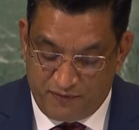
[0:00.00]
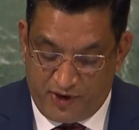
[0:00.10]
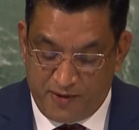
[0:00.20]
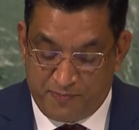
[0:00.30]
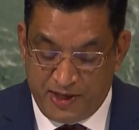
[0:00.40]

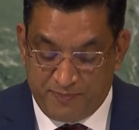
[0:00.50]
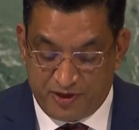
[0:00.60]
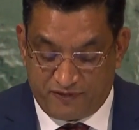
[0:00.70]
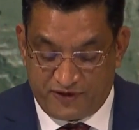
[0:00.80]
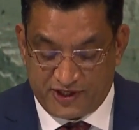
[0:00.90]
while
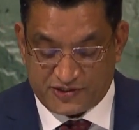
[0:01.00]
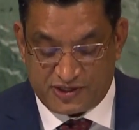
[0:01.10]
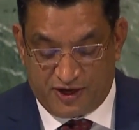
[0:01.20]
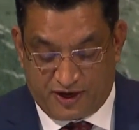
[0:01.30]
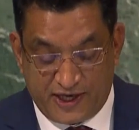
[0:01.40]
people face
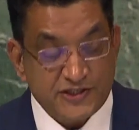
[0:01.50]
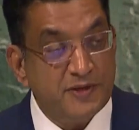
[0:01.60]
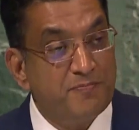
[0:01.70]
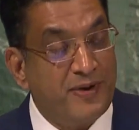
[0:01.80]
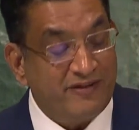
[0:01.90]

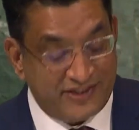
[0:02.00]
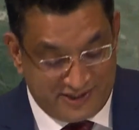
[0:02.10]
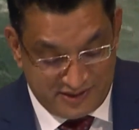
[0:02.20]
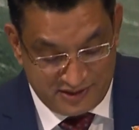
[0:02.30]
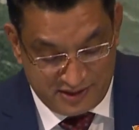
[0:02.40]
rising poverty,